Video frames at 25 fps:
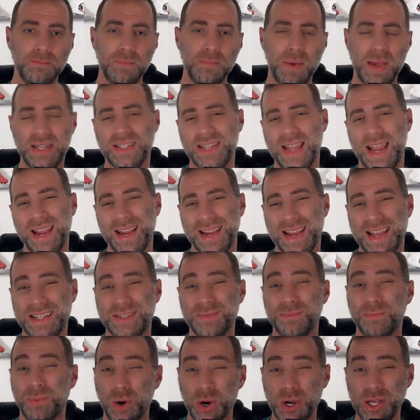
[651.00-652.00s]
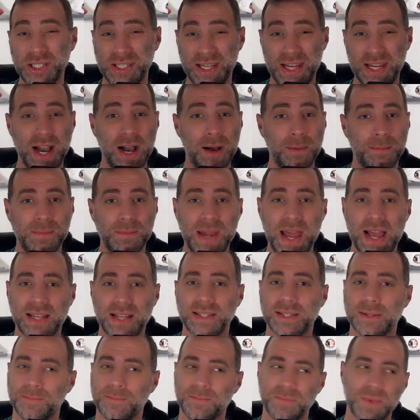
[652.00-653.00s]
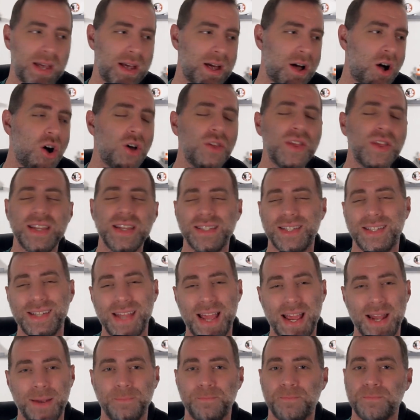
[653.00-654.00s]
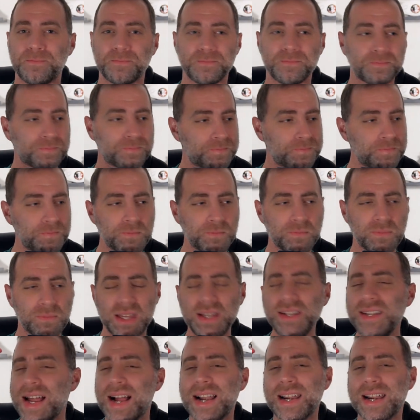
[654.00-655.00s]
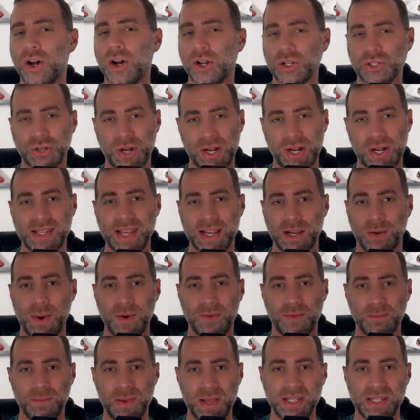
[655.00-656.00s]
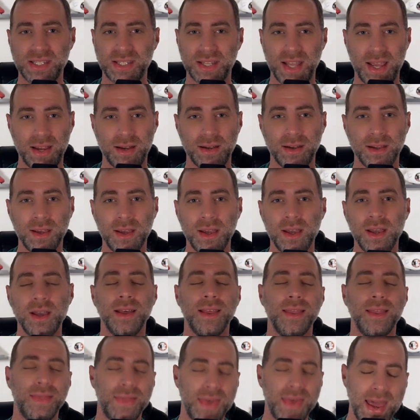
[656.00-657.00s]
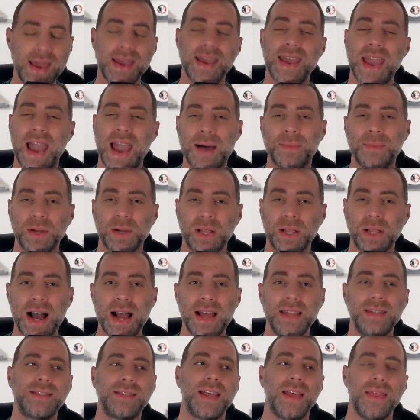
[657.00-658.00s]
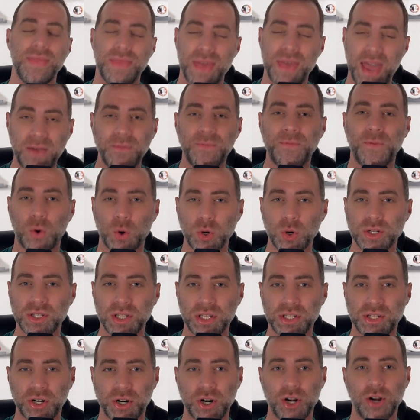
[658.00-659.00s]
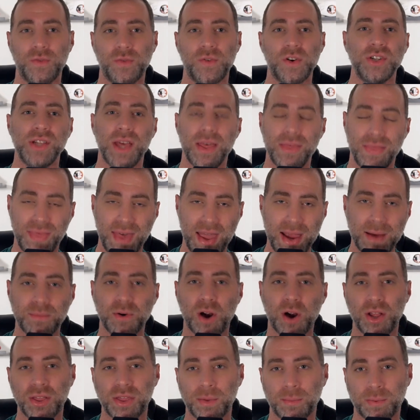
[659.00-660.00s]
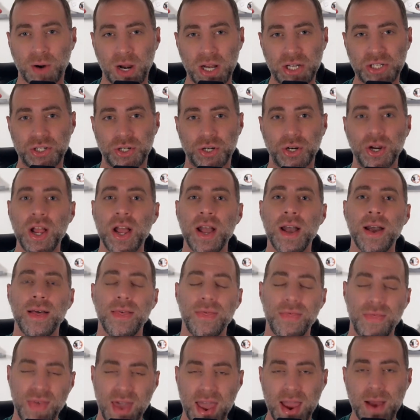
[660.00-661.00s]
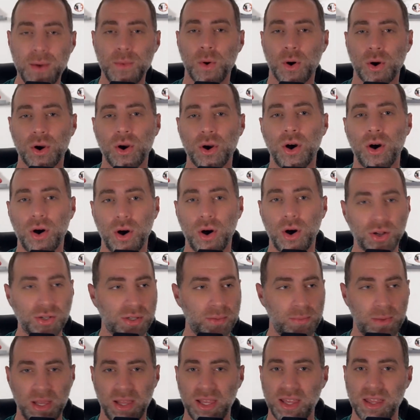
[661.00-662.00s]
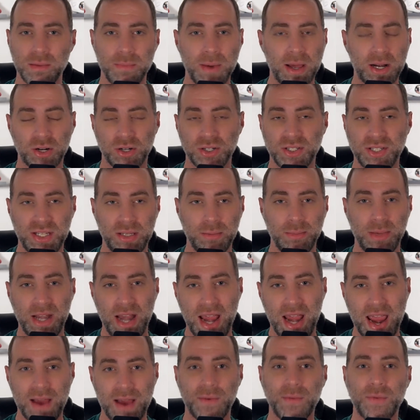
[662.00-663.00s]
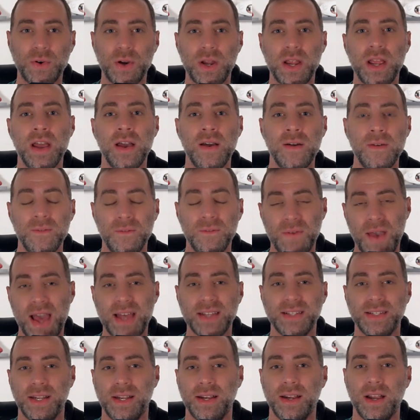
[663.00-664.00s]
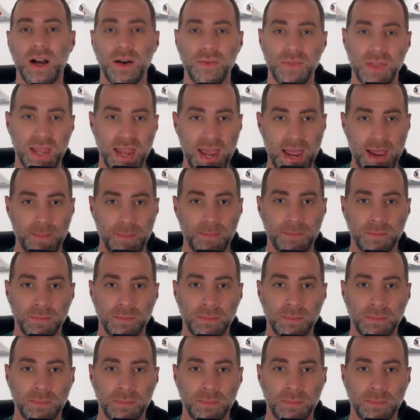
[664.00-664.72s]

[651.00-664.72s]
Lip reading: Penn State gets Boise up next. All that said, not at all trying to take away from Penn State. They capitalized. They forced the turnovers. They brought the pressure. They were ultimately the better team in every facet of the game.